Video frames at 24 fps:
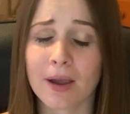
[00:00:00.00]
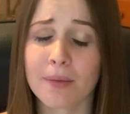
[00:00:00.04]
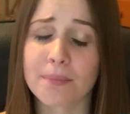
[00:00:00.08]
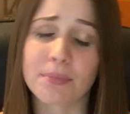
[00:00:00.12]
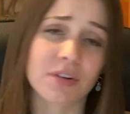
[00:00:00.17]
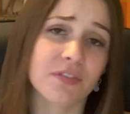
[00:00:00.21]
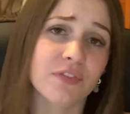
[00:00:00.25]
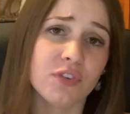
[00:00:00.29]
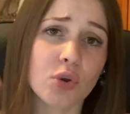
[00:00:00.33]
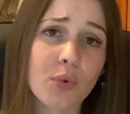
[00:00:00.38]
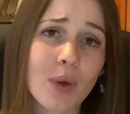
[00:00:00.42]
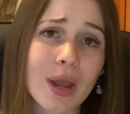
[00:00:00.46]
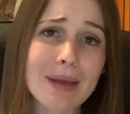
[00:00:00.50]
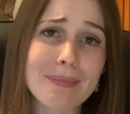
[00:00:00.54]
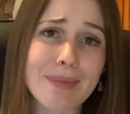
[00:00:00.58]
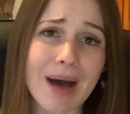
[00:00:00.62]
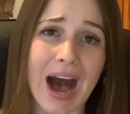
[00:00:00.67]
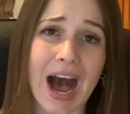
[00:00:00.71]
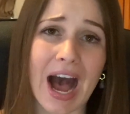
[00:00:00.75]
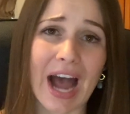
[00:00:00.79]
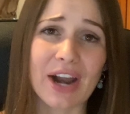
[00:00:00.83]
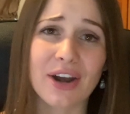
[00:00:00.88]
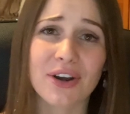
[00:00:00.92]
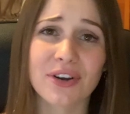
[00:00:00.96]
But if you aim
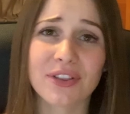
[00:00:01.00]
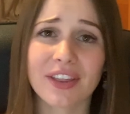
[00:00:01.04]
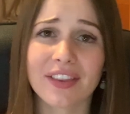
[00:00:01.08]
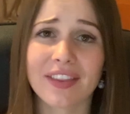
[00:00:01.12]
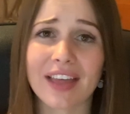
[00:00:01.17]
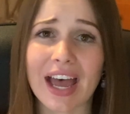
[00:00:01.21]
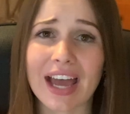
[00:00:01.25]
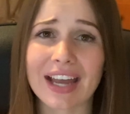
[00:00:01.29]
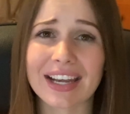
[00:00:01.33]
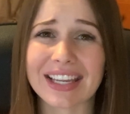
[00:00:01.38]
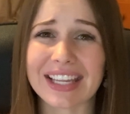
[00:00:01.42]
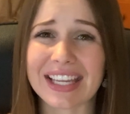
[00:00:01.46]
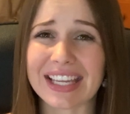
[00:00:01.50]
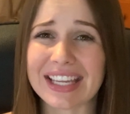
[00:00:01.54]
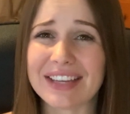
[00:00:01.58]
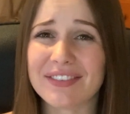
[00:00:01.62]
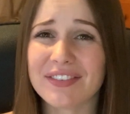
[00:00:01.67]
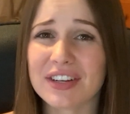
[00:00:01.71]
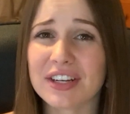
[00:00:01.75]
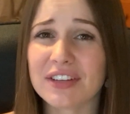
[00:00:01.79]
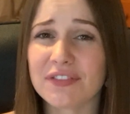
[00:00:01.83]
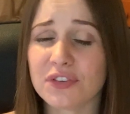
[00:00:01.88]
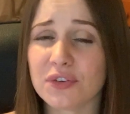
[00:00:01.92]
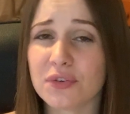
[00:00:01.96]
higher than that,
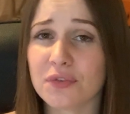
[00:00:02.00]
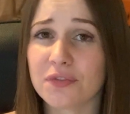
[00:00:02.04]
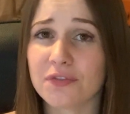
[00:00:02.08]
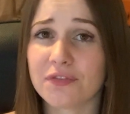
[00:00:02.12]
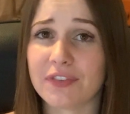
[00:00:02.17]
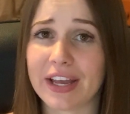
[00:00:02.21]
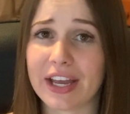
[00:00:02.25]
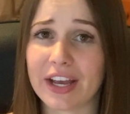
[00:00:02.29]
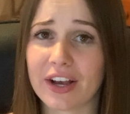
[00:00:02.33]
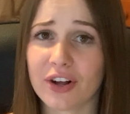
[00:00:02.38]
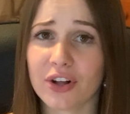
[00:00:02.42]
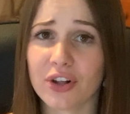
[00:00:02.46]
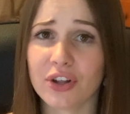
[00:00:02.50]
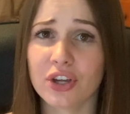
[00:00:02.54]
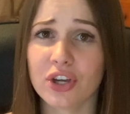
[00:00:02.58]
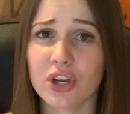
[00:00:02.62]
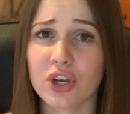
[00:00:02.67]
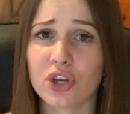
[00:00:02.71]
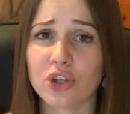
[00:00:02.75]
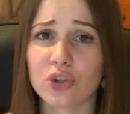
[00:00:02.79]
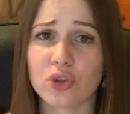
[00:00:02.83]
even if you fail,